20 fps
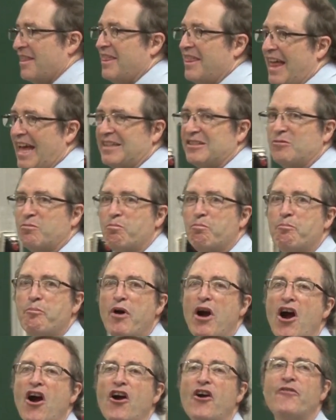that's
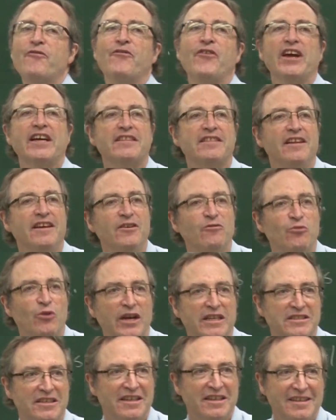perfectly
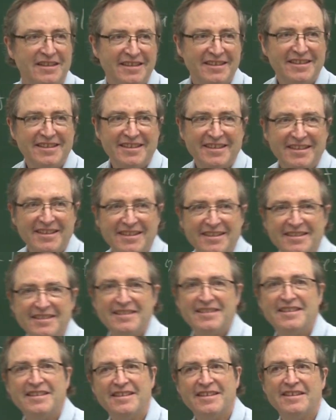rigid.
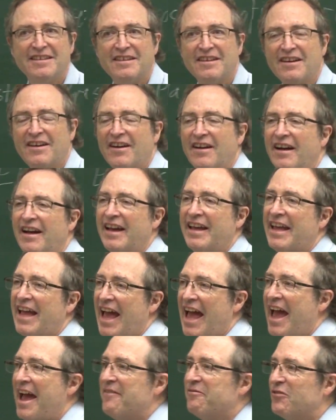Right?
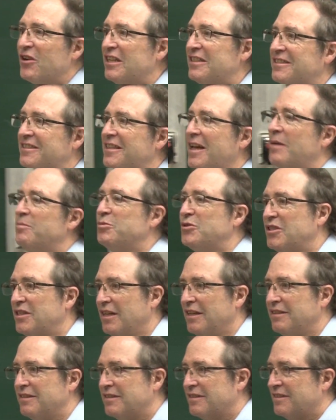Every
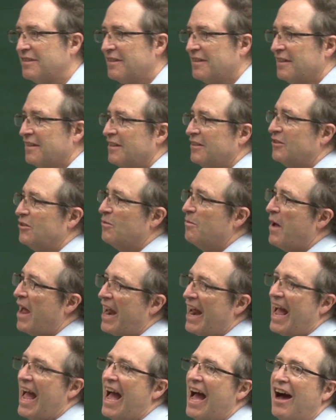substance, no
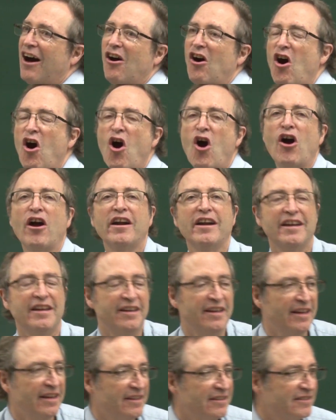matter how hard
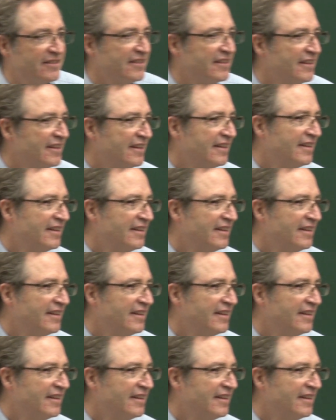it is,